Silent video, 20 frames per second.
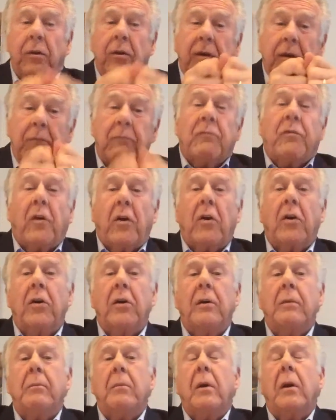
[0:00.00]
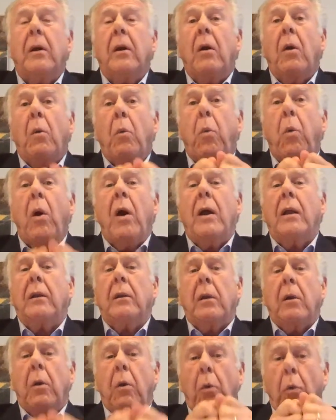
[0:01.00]
confirm
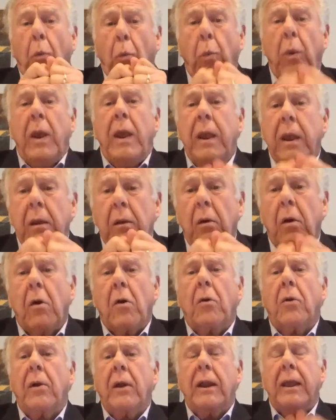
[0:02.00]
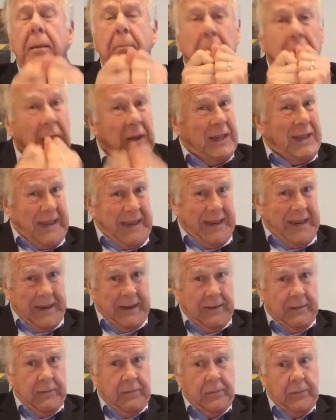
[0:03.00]
what we already believe,
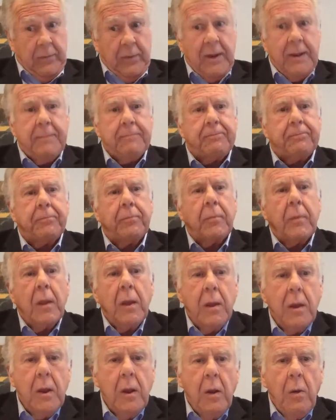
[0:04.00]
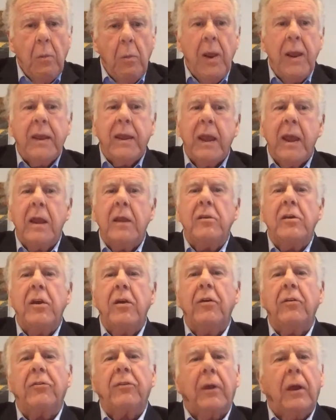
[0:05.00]
right? We can
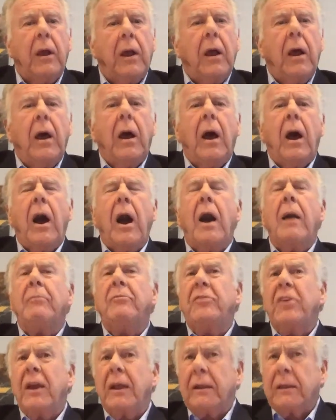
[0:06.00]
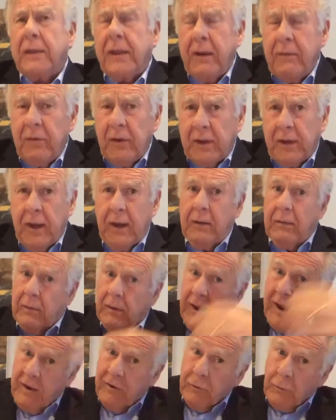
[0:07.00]
use objectivity.
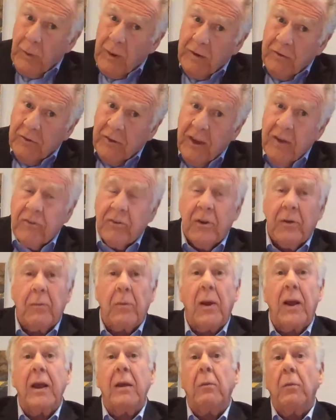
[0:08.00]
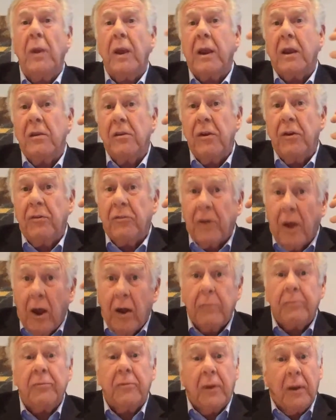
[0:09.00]
Last week's session, right? We can use
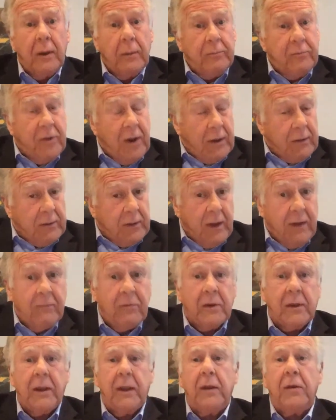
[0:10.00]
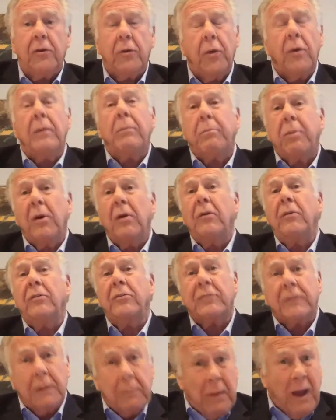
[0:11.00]
objectivity to
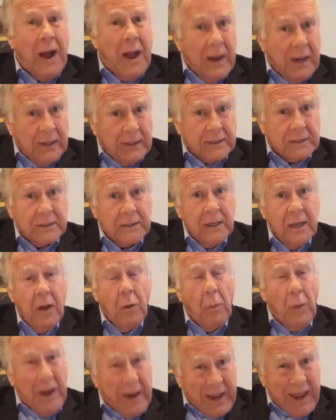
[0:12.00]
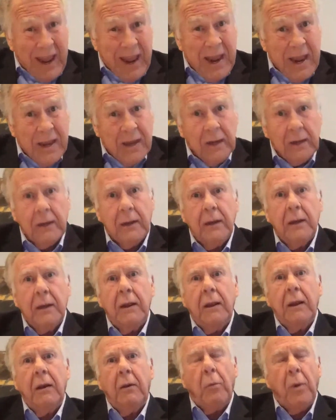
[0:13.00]
oppose the bias. We can.
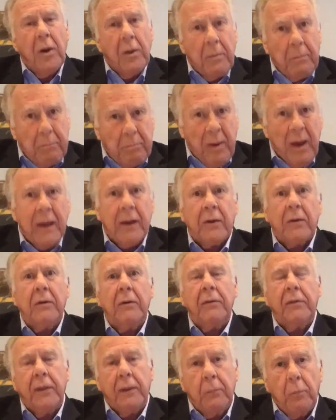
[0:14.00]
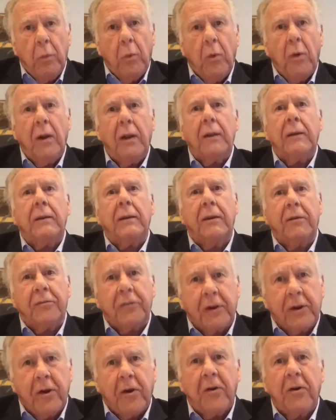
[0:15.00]
We're better than what is
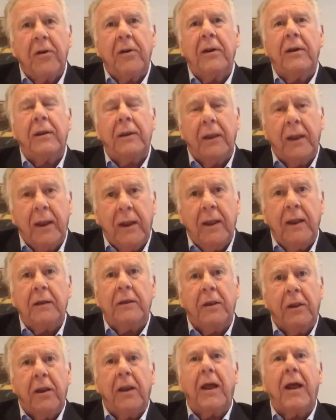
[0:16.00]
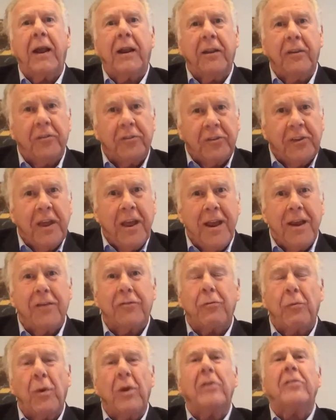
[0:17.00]
occurring in the United States.
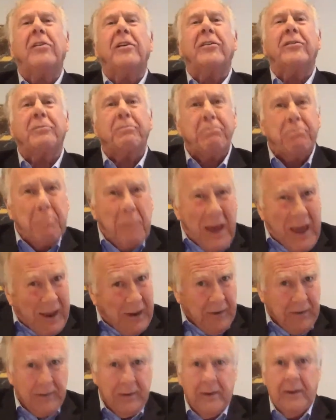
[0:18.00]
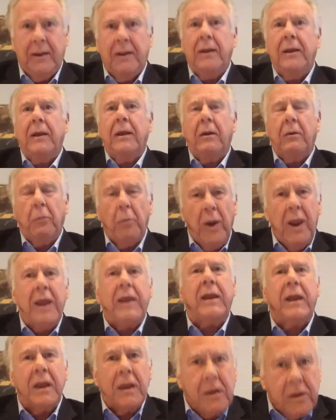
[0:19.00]
We're just better.
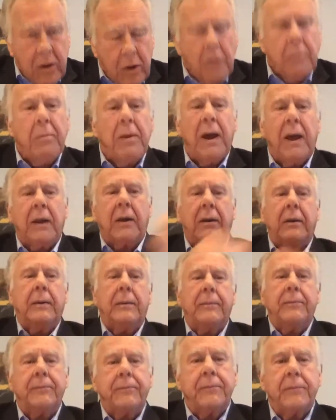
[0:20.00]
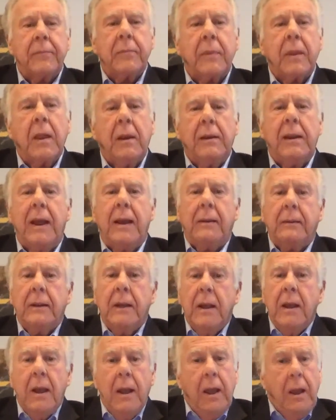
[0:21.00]
We can do better. Now,
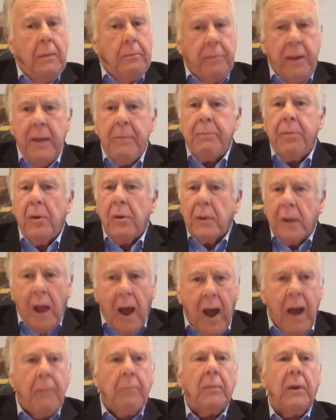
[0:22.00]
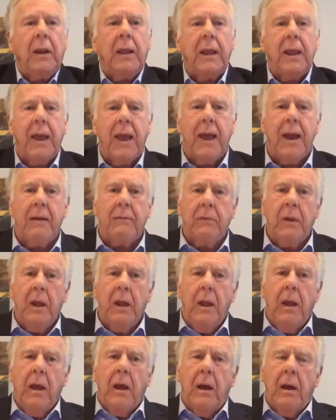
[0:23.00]
people commonly have
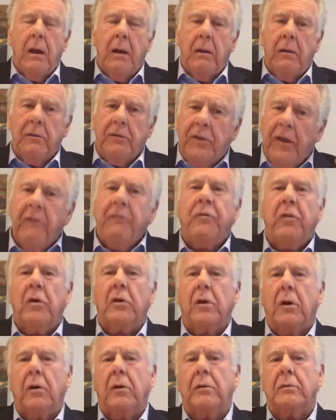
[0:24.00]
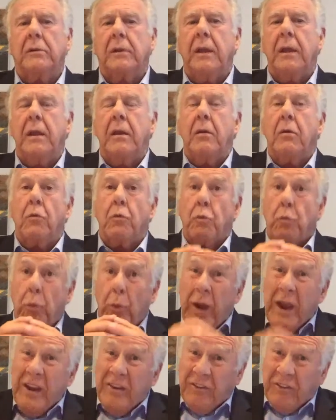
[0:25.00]
difficulty
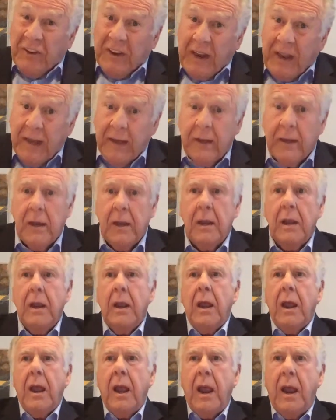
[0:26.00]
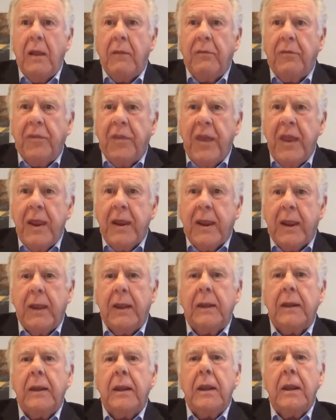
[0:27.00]
reasoning and
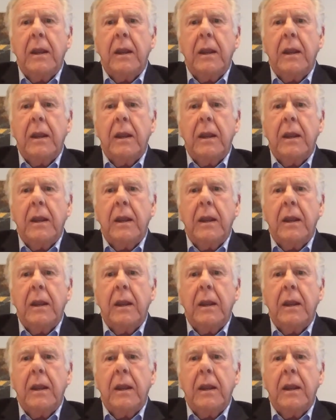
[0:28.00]
thinking